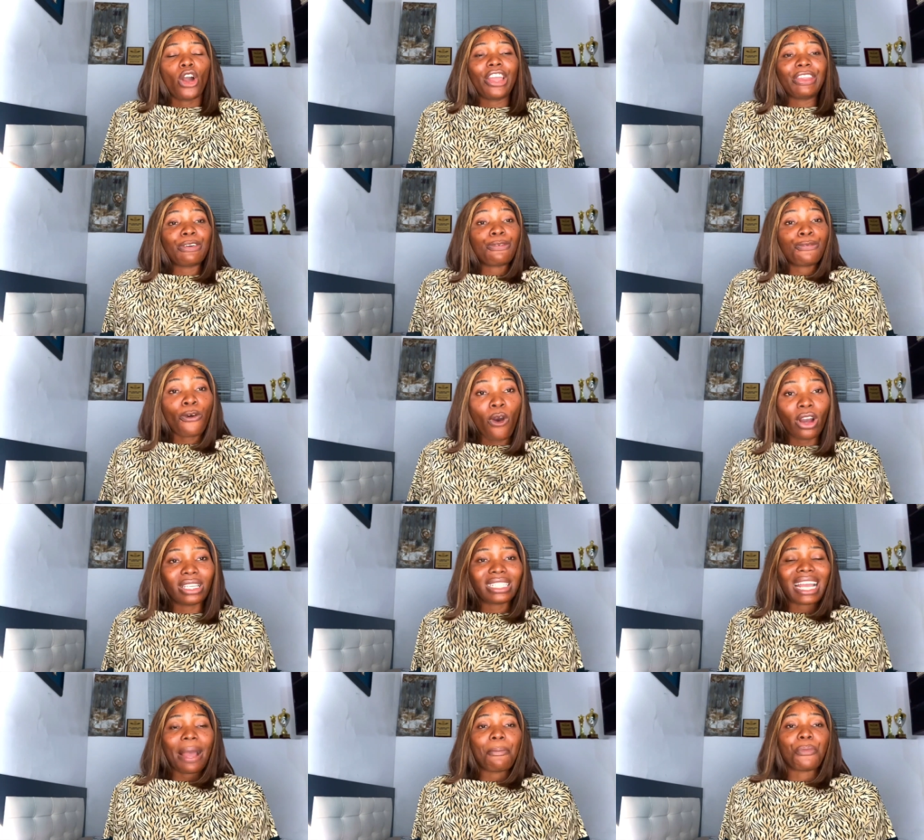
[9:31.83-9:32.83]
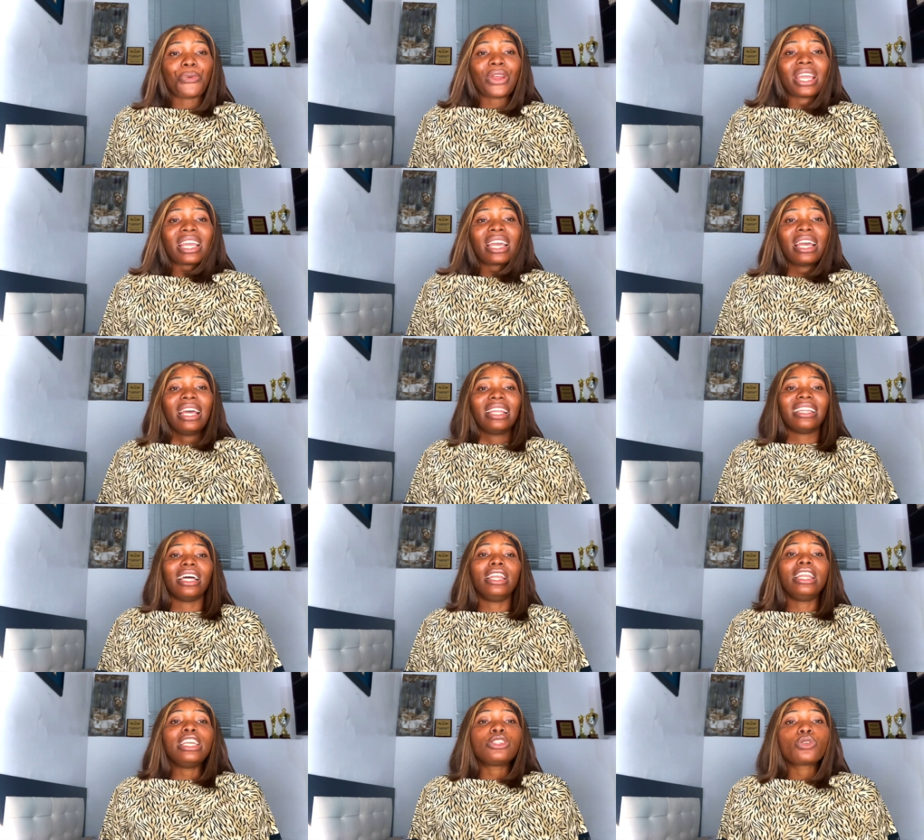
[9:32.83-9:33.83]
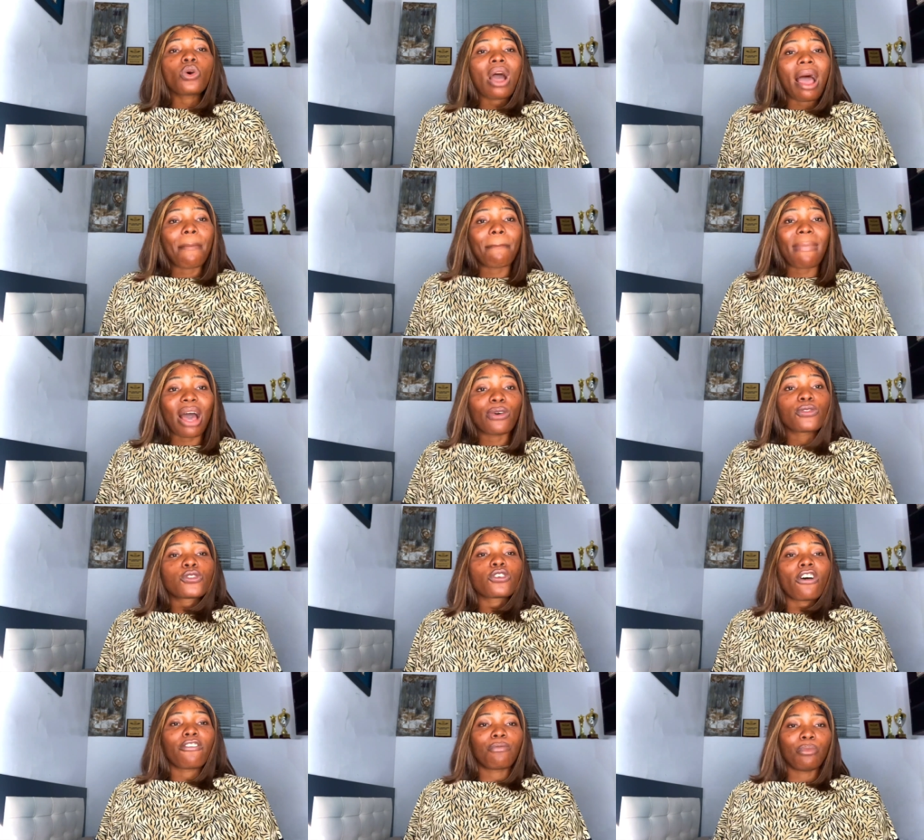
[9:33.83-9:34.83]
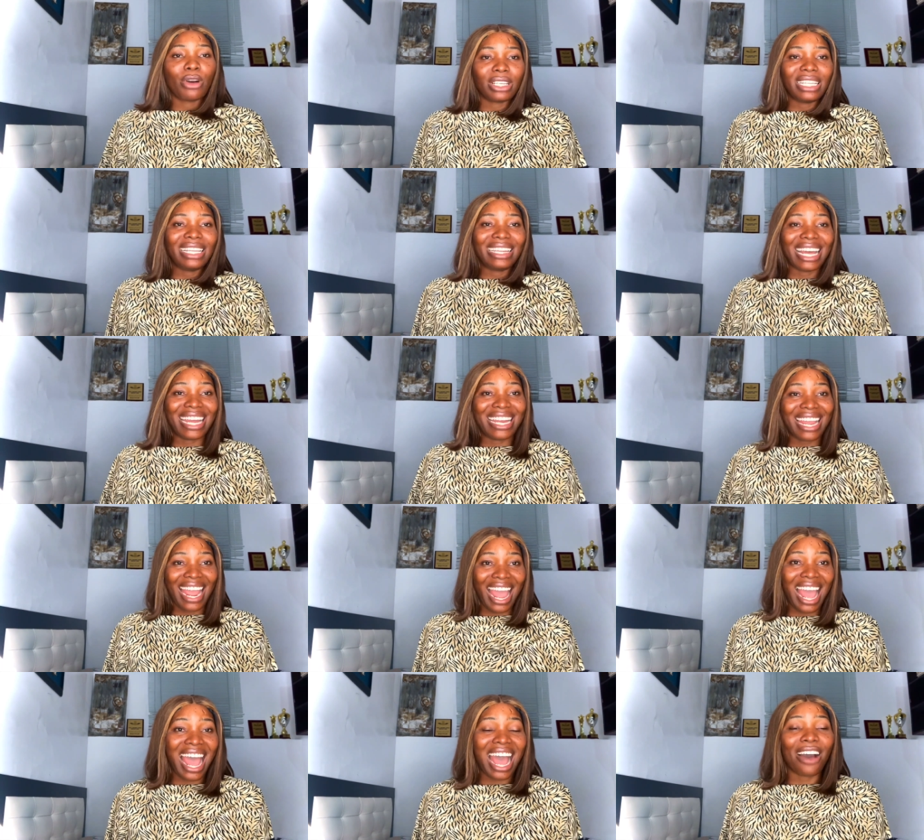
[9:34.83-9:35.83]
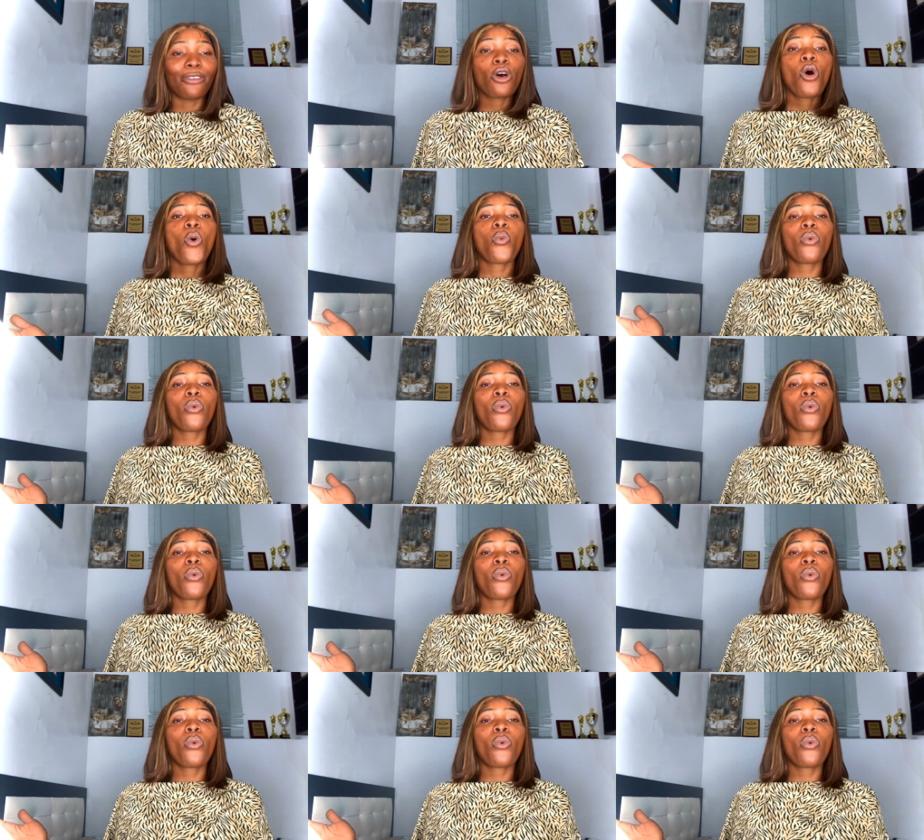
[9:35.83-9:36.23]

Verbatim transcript: or in the fund can bring the little amount of money that they have.